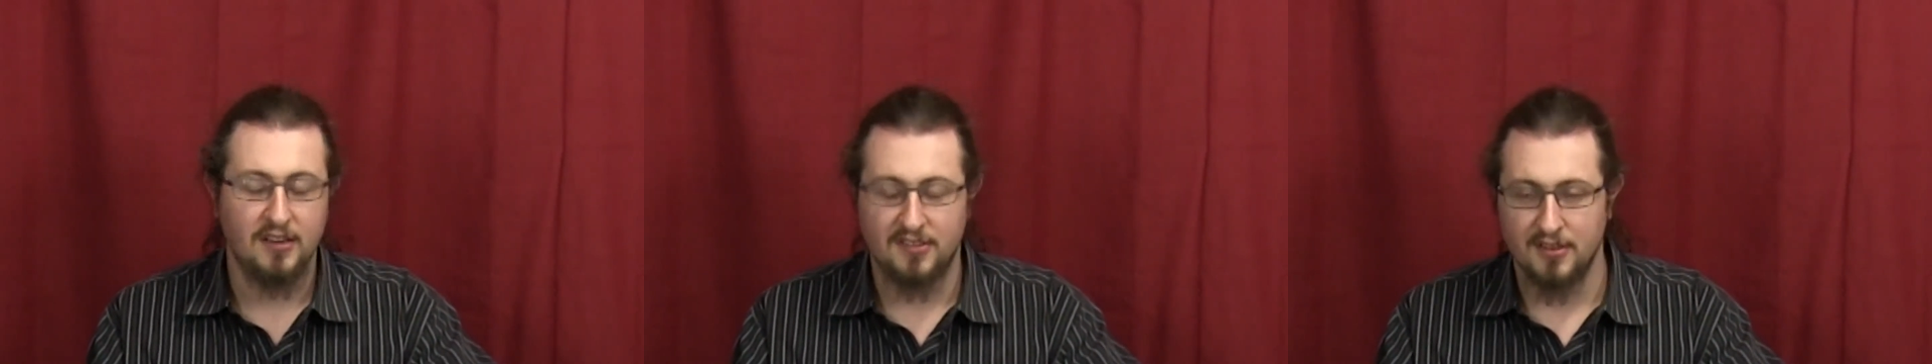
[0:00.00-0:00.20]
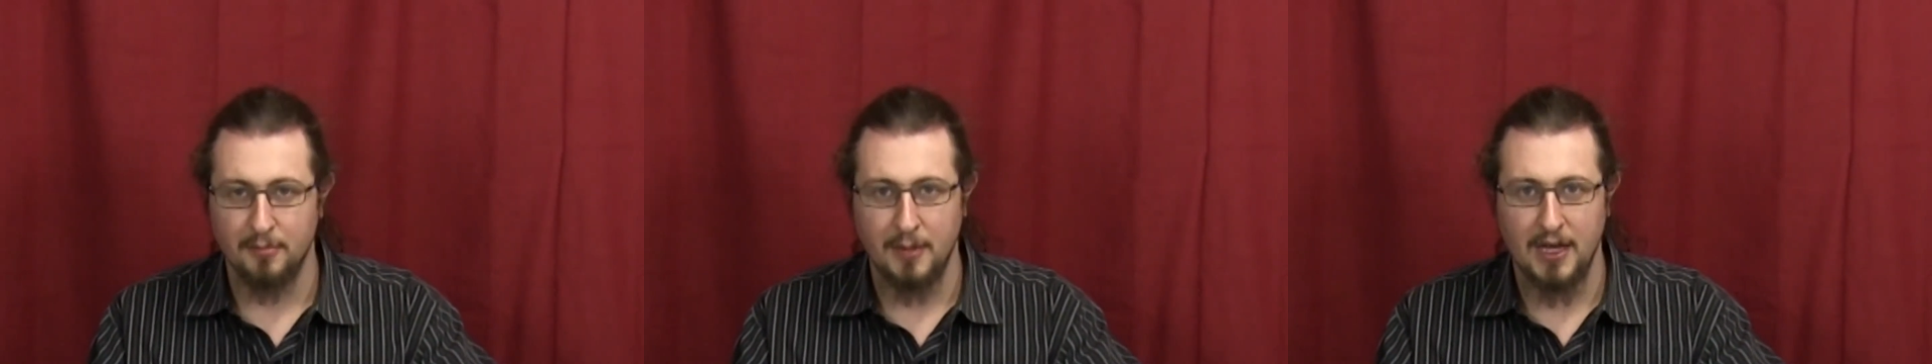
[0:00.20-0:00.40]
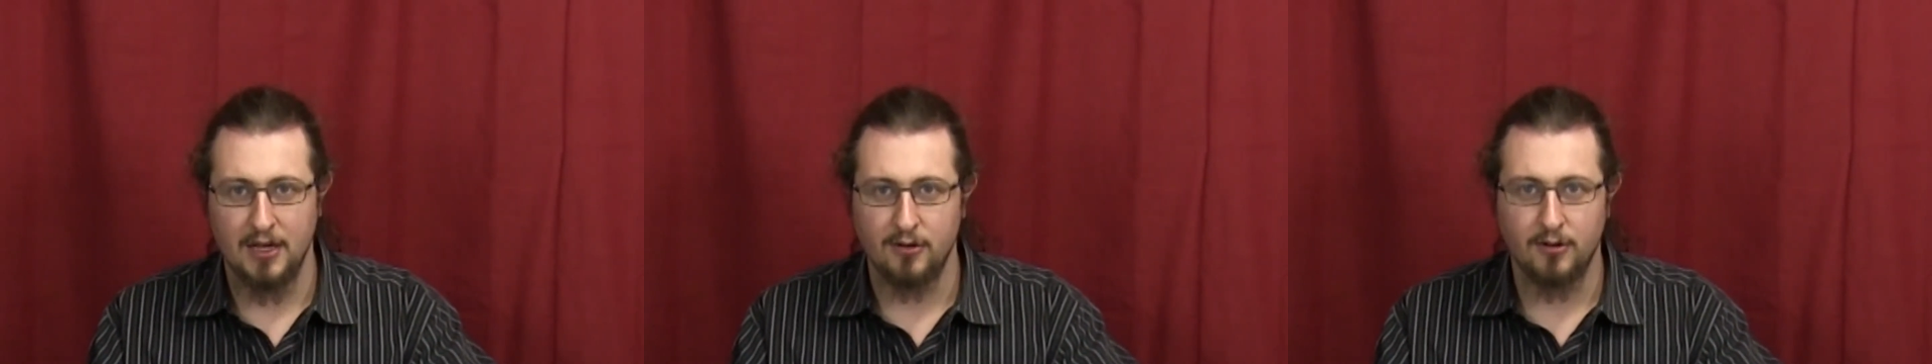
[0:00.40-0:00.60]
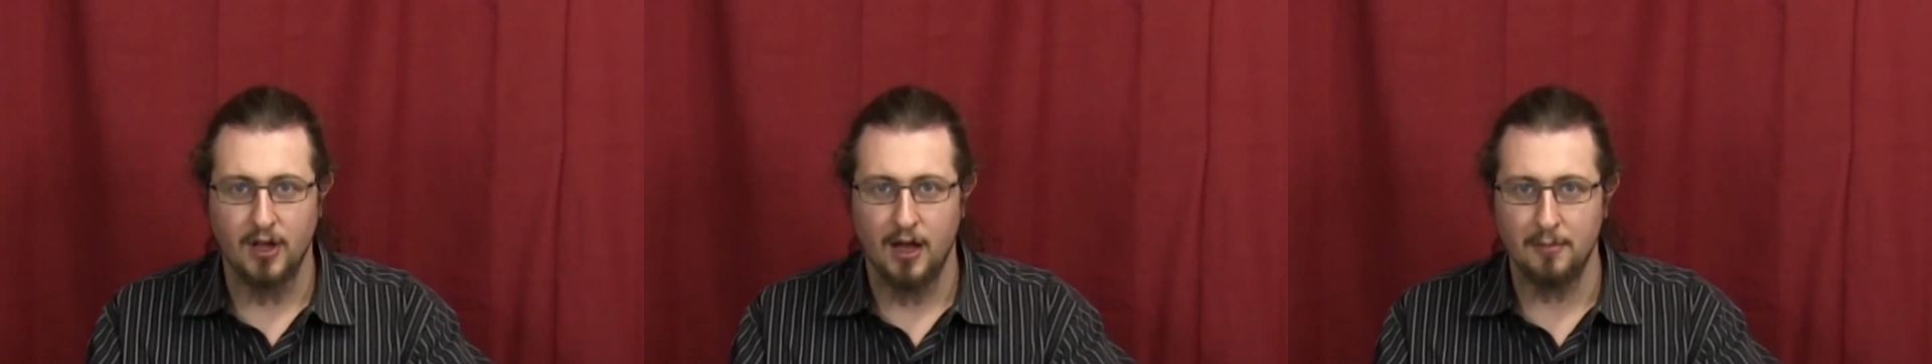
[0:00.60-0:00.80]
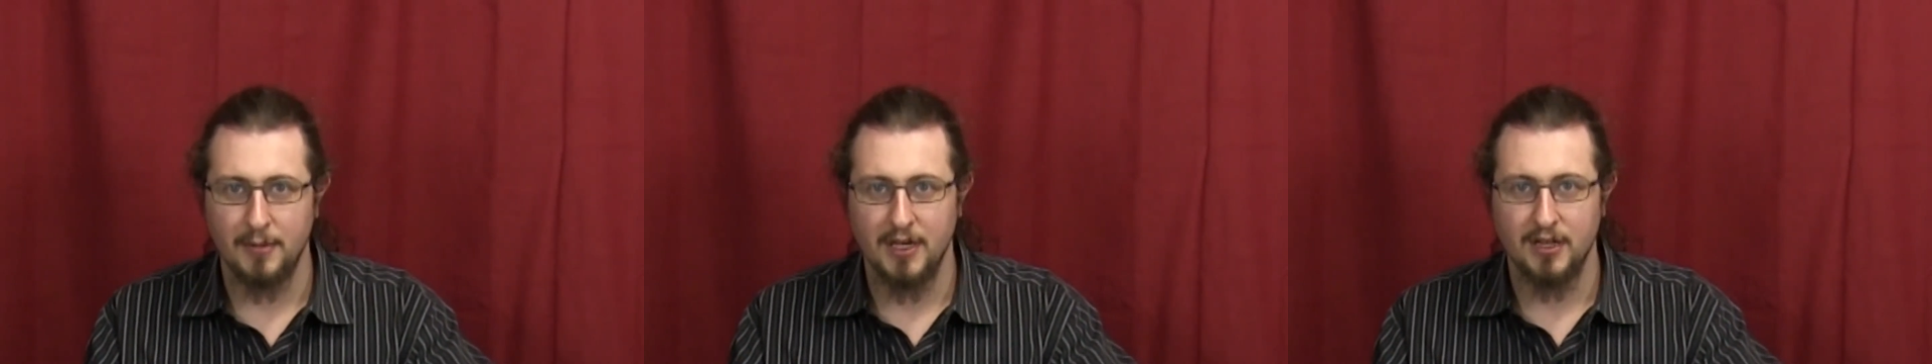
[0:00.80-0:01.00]
It's the man who
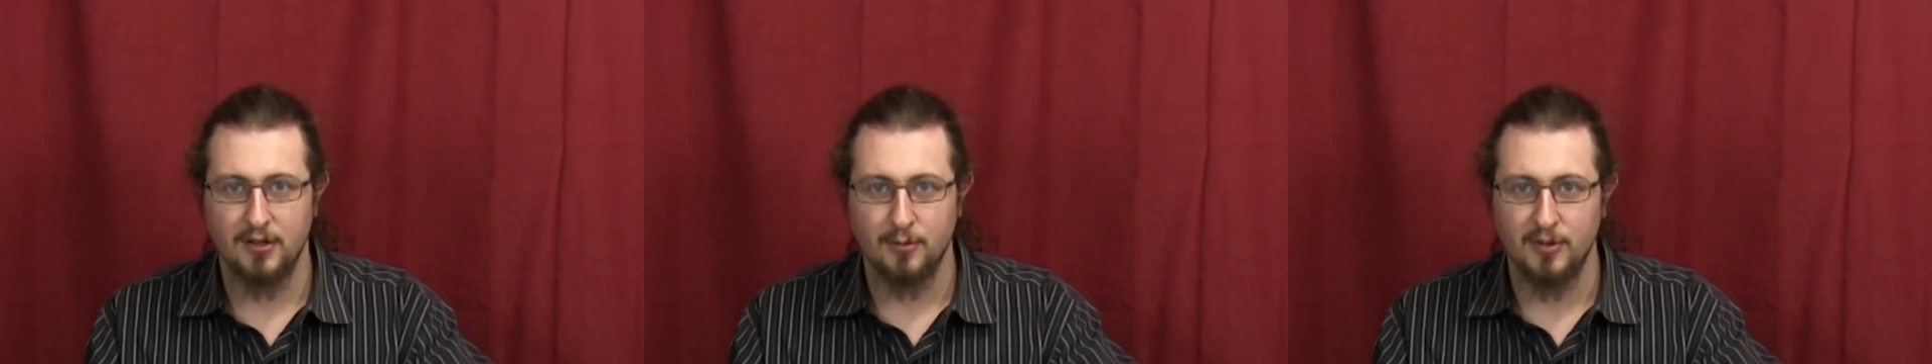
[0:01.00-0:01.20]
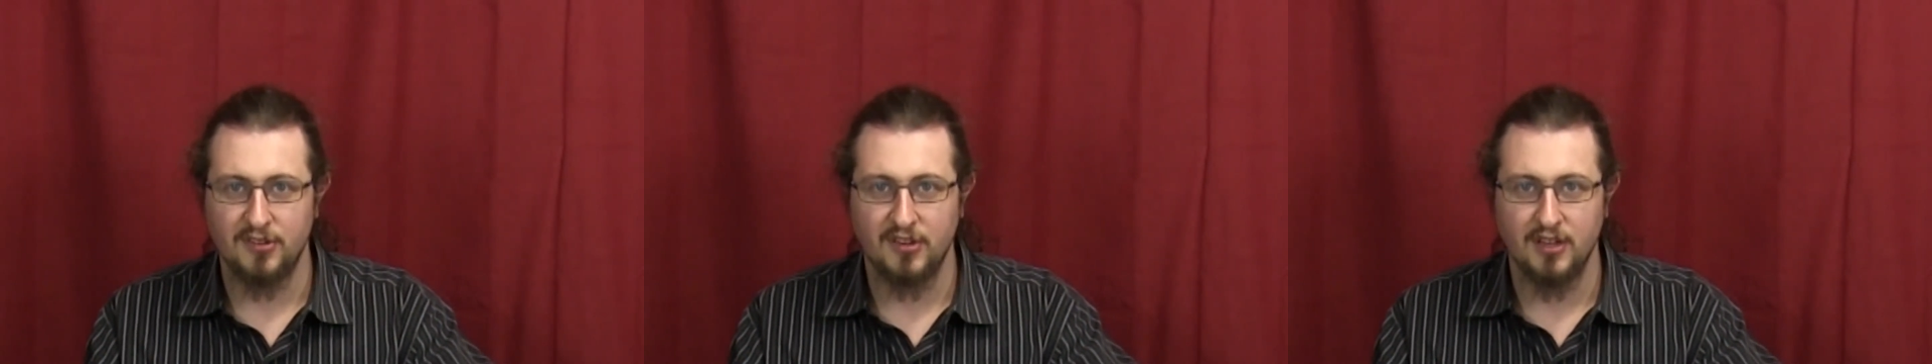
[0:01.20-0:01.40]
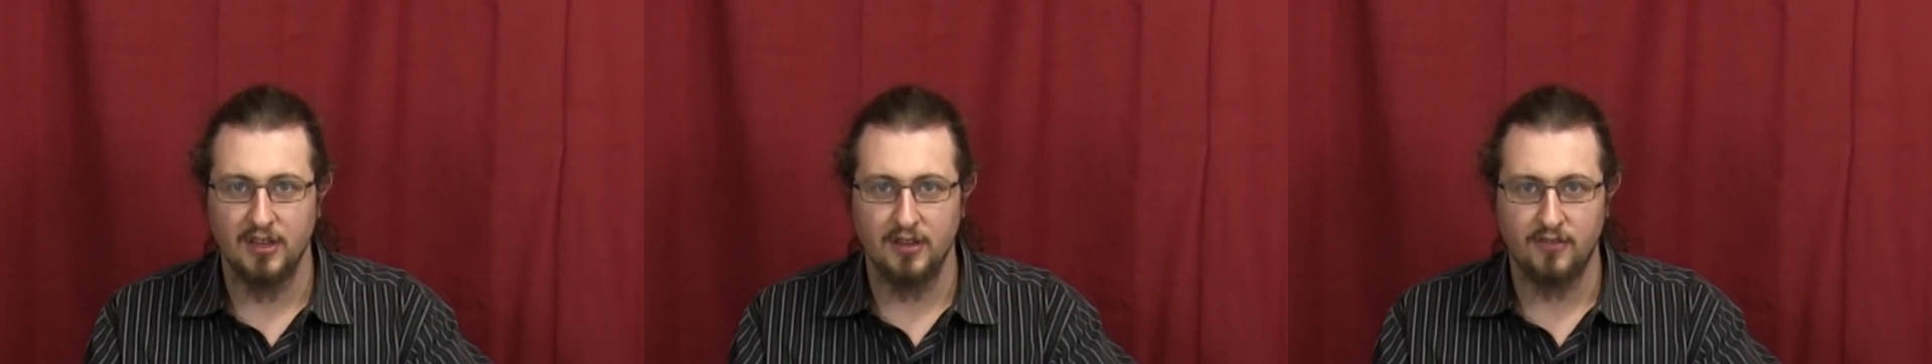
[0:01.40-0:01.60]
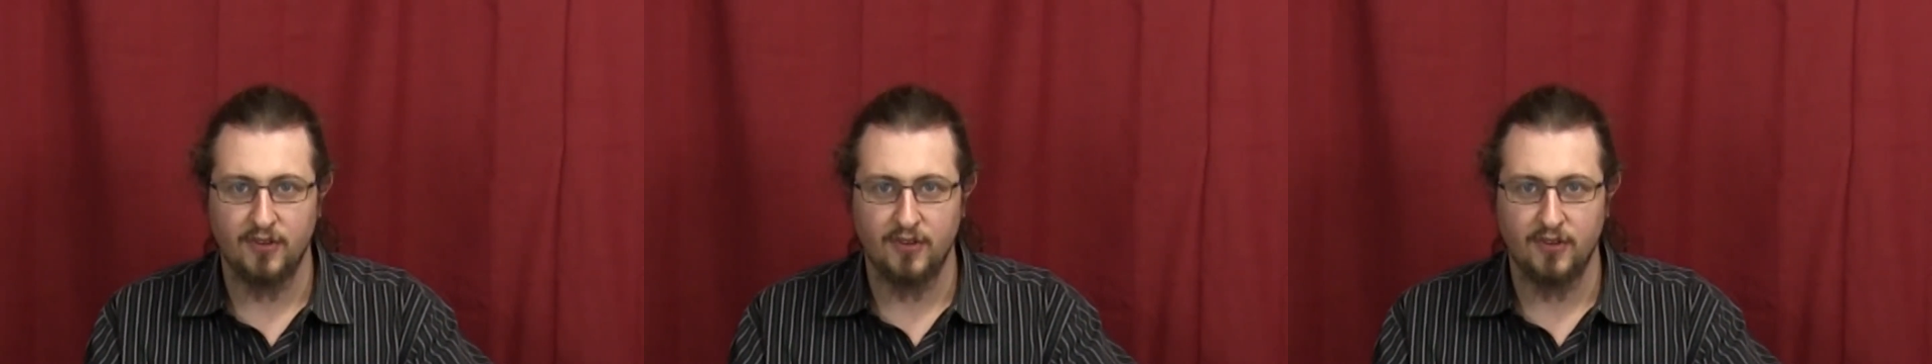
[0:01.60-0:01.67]
got me into whiskey in